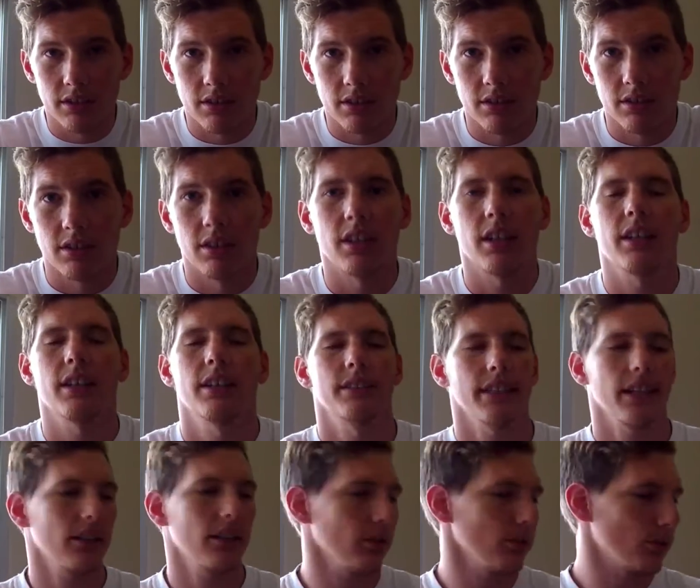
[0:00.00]
like a tackle
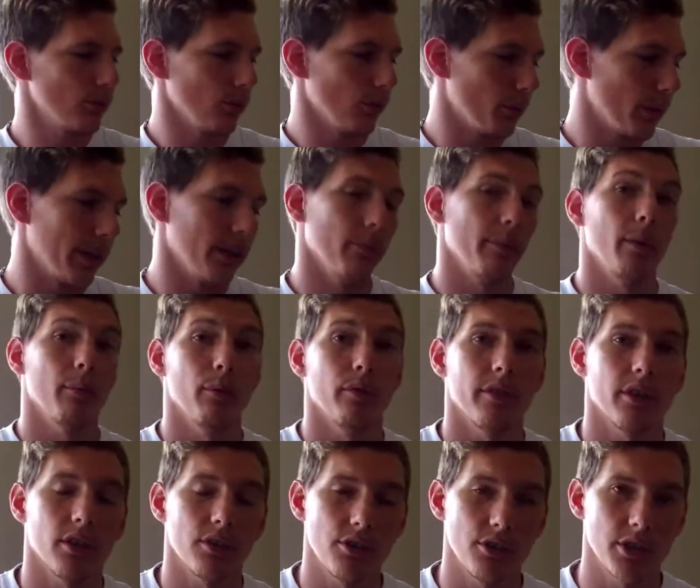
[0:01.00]
talk. We're going to be moving on
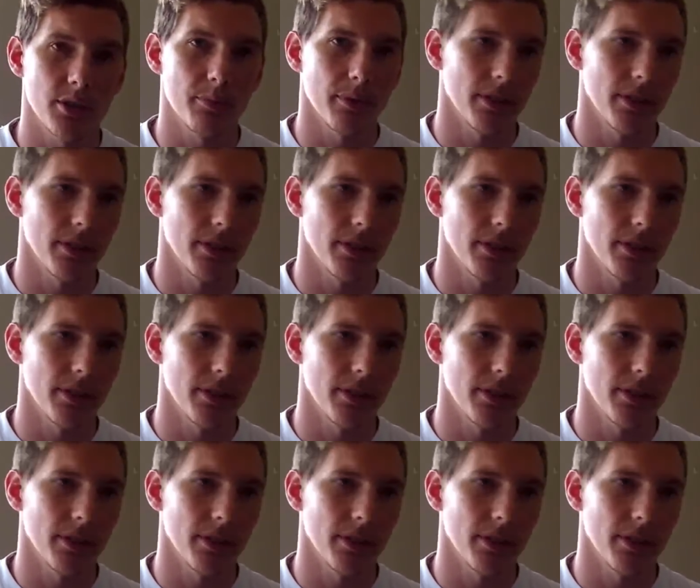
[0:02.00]
to spinning